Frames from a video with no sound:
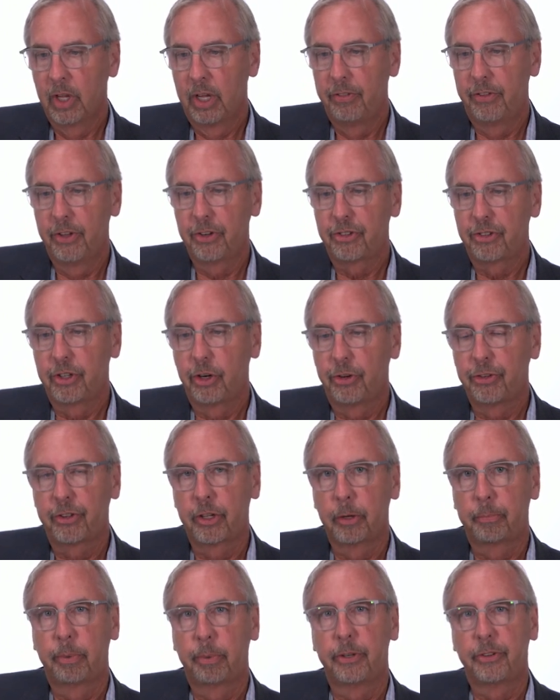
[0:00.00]
This shows
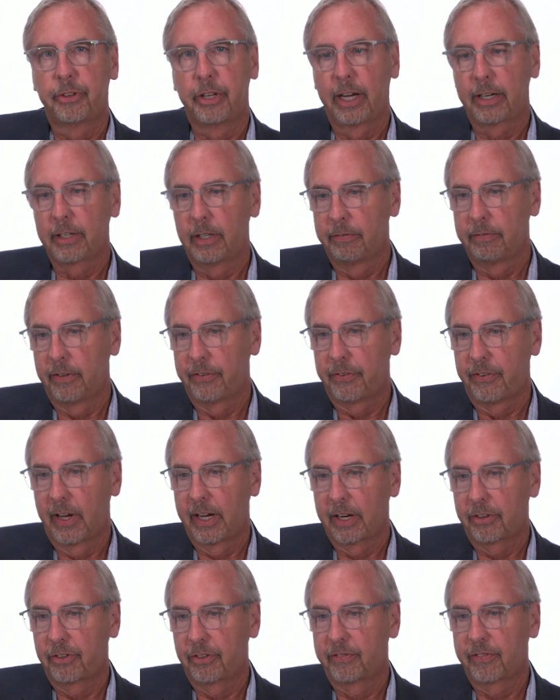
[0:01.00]
the protective
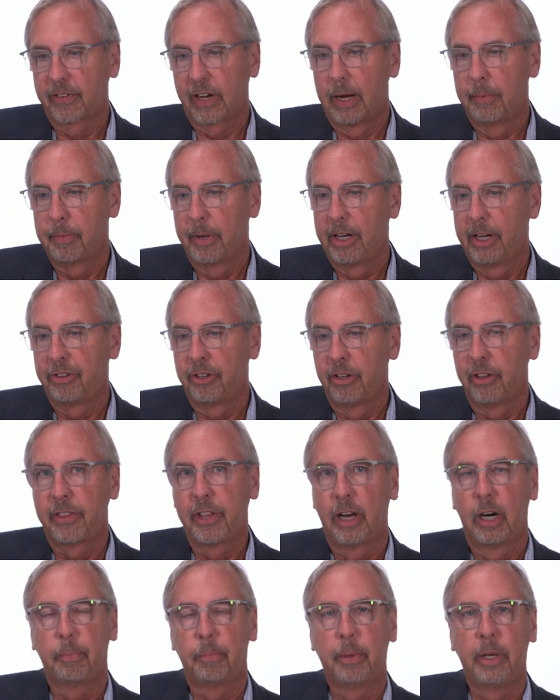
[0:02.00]
effects of combination
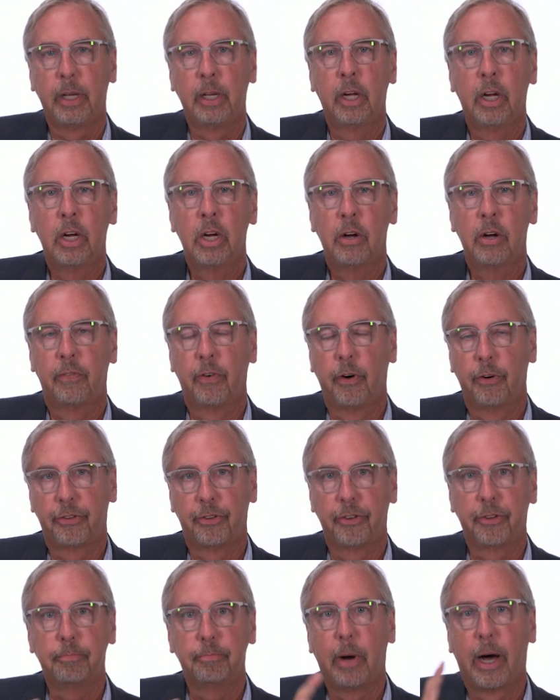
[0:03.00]
therapy
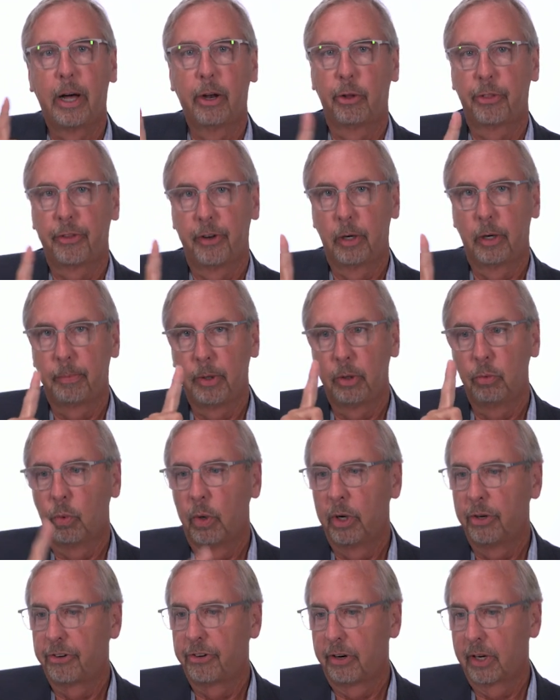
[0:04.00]
versus monotherapy,
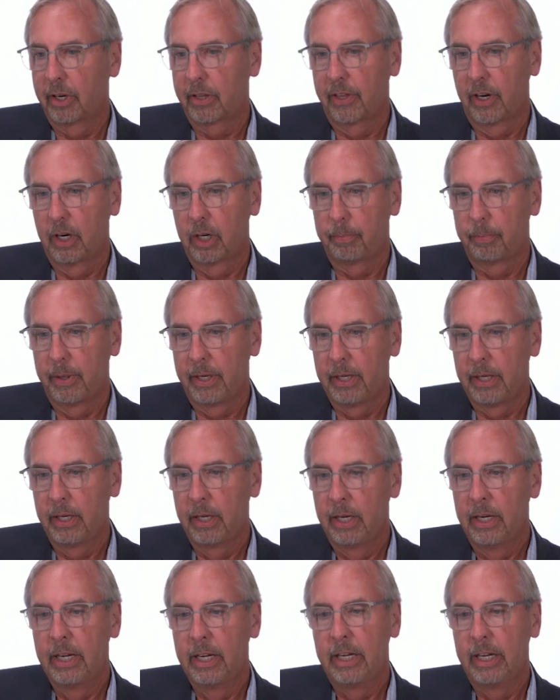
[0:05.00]
one drug therapy,
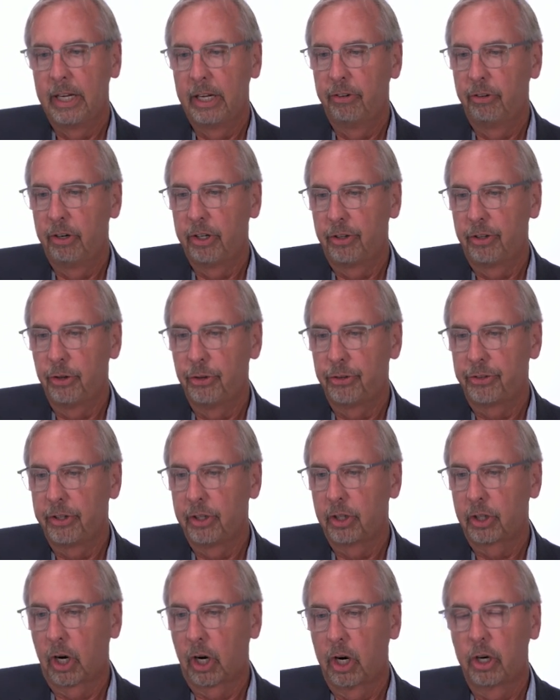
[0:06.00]
in
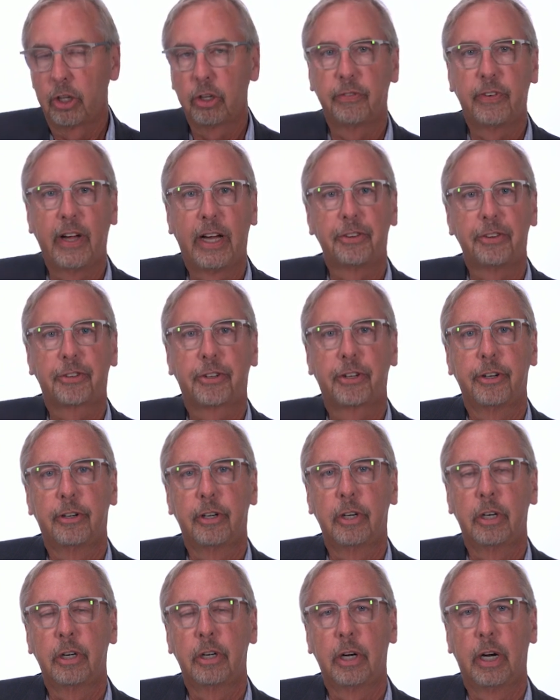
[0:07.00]
reducing
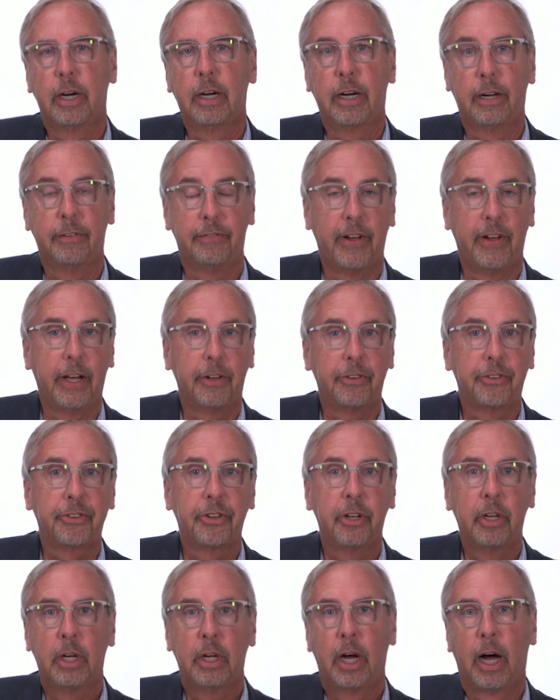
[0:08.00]
cardiovascular events,
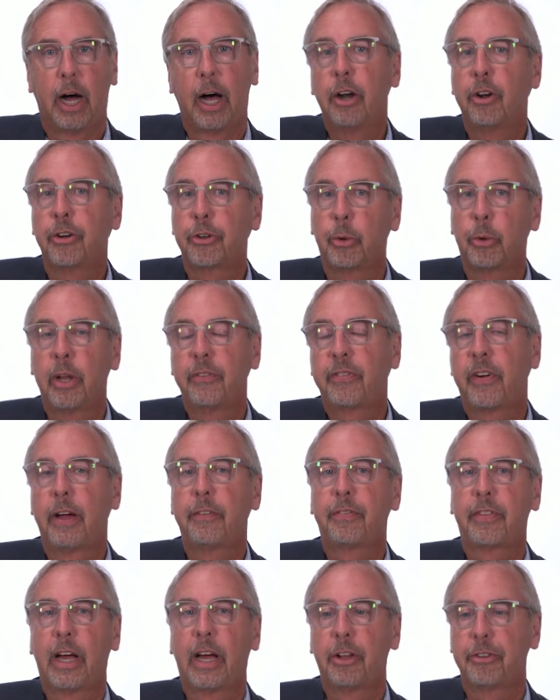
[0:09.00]

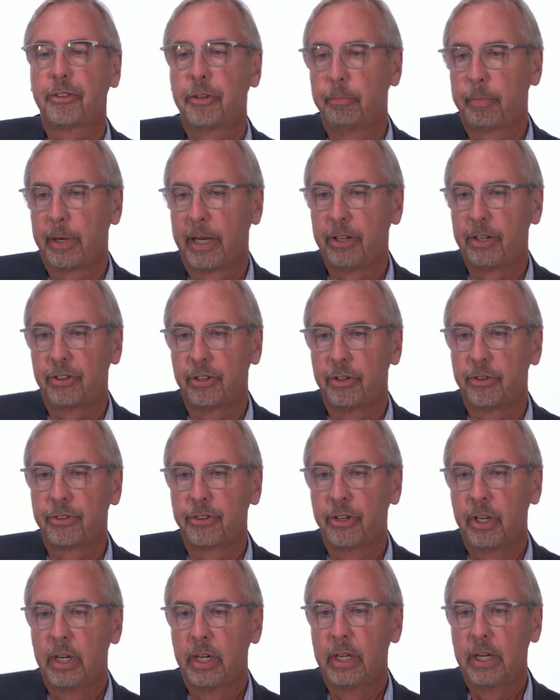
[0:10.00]
125,000
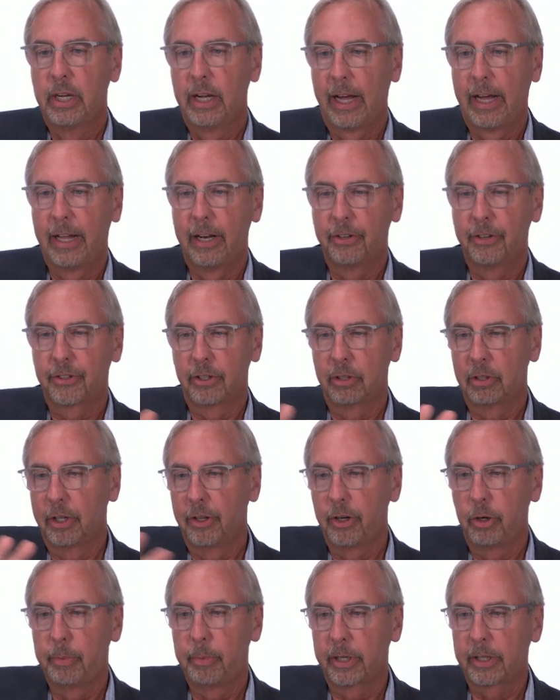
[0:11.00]
patients. And it's a
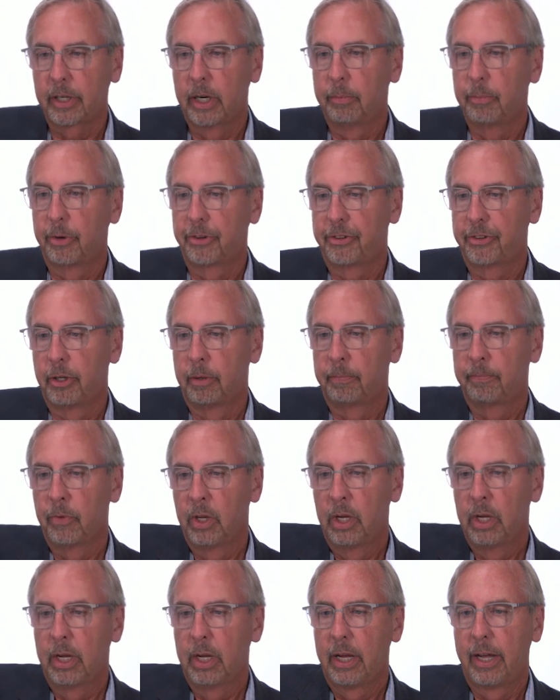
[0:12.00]
little bit cumbersome,
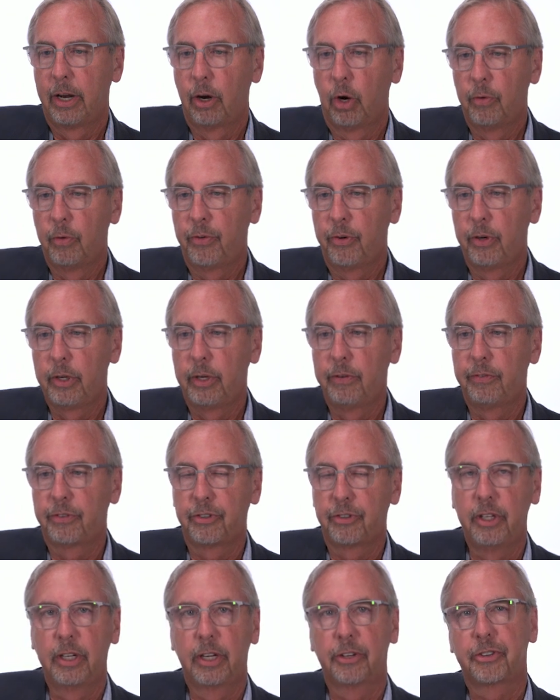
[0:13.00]
and hopefully you've
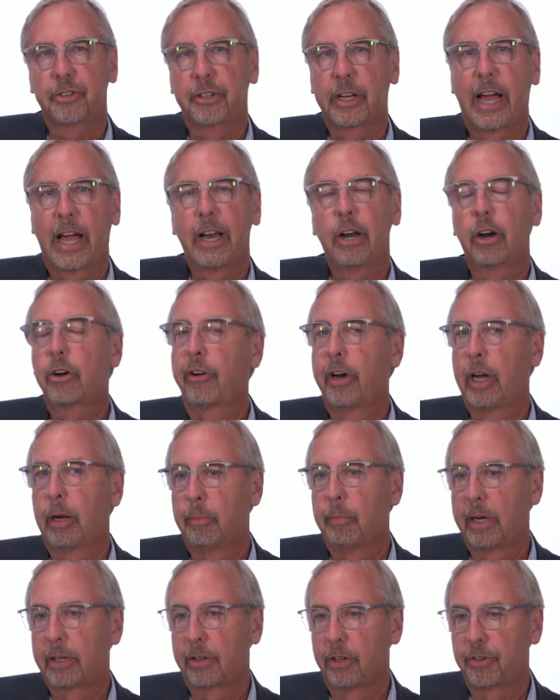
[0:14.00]
seen a scattergram
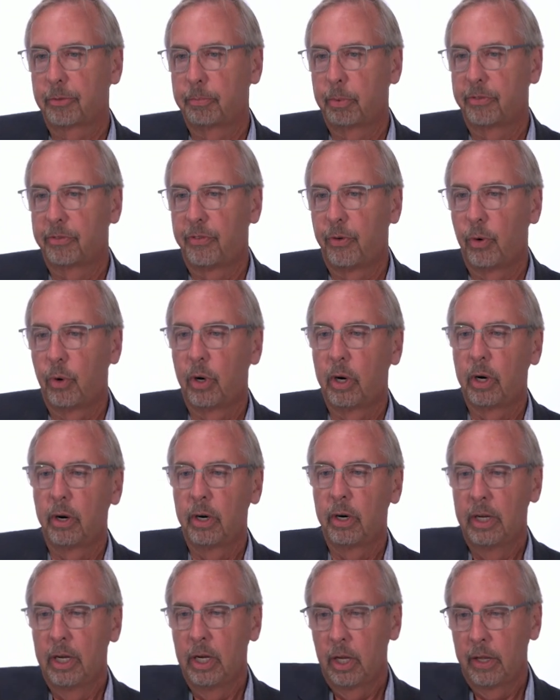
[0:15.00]
like this before.
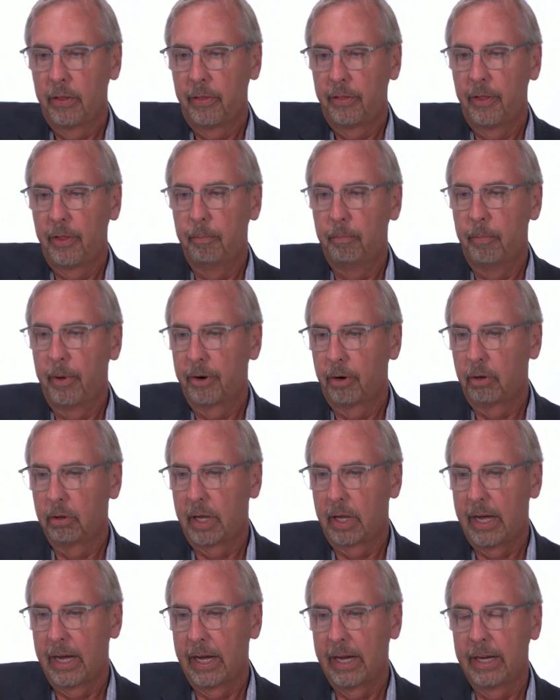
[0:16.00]
The middle
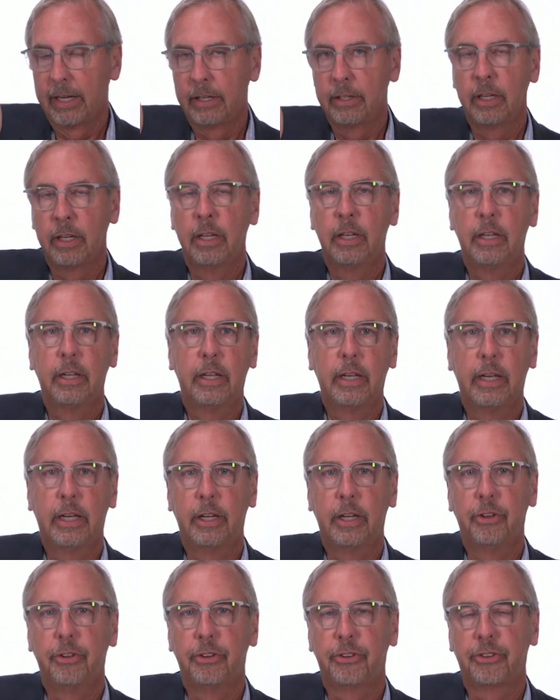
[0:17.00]
line
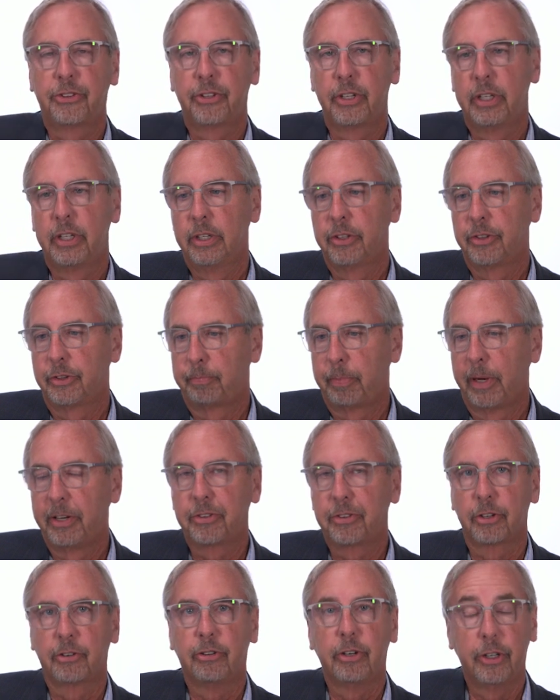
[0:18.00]
is
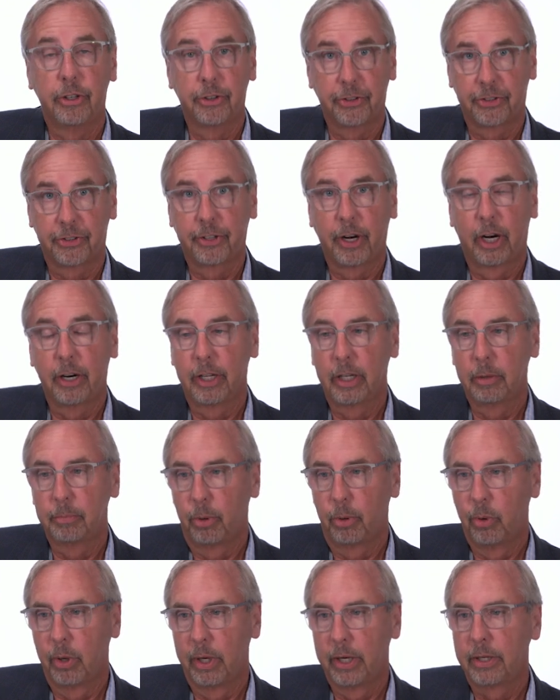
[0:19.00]
basically your starting
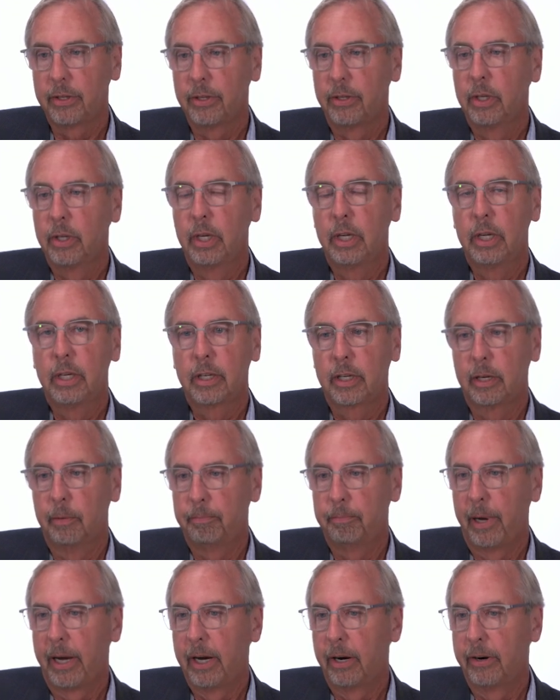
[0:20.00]
point,
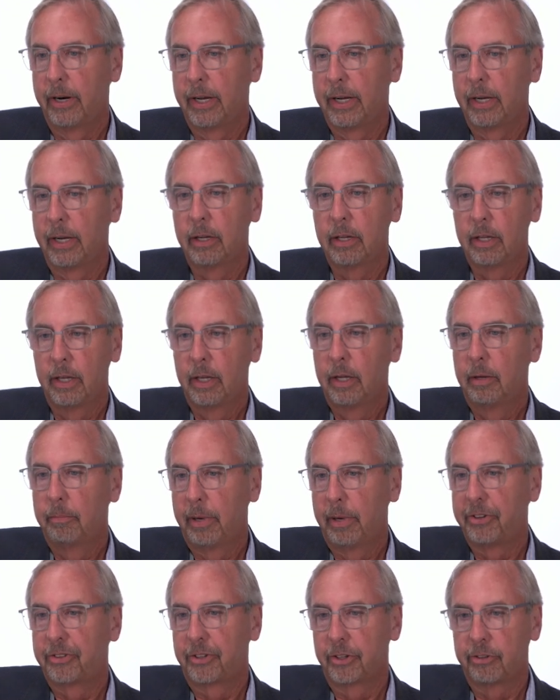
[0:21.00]
comparing
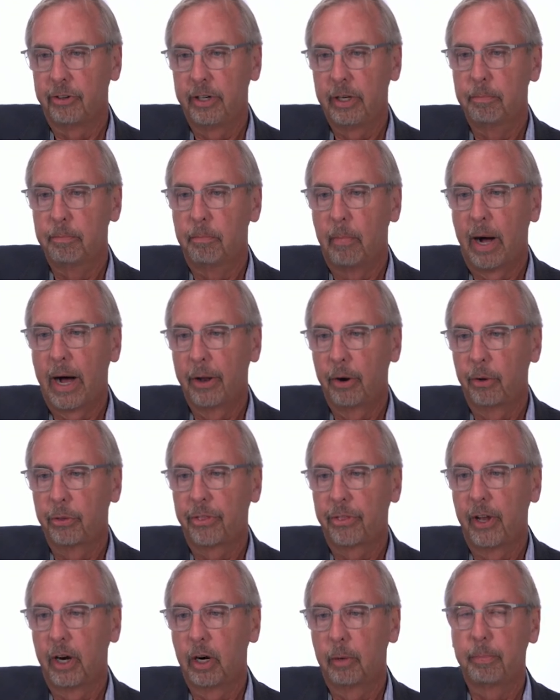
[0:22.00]
basically
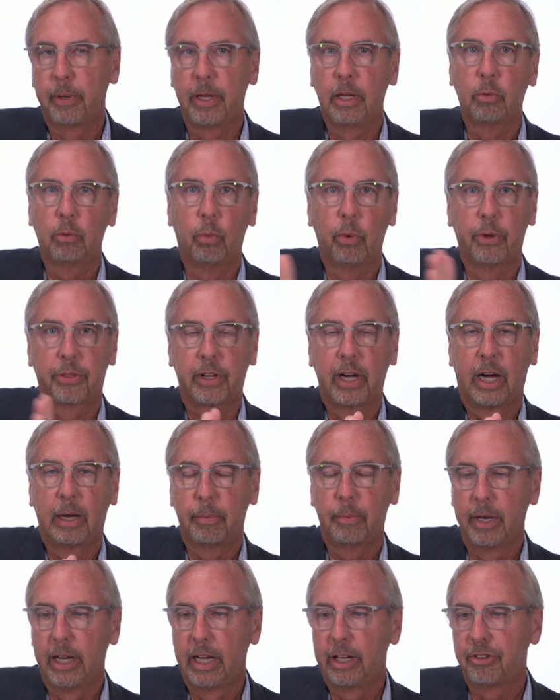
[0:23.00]
monotherapy with
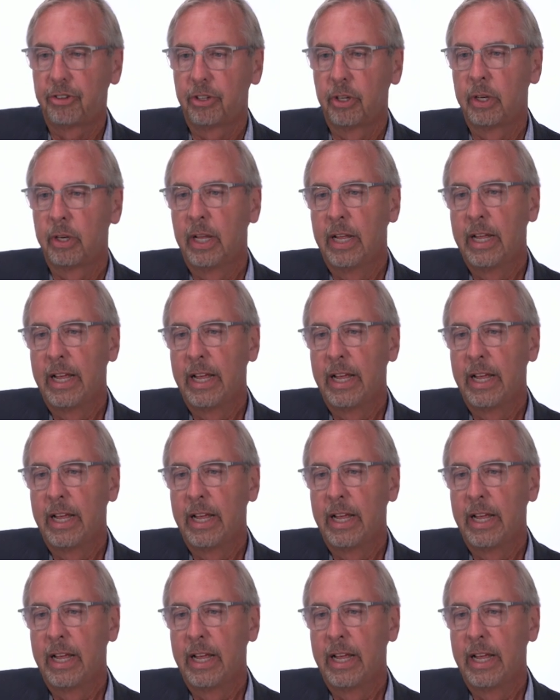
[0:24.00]
combination.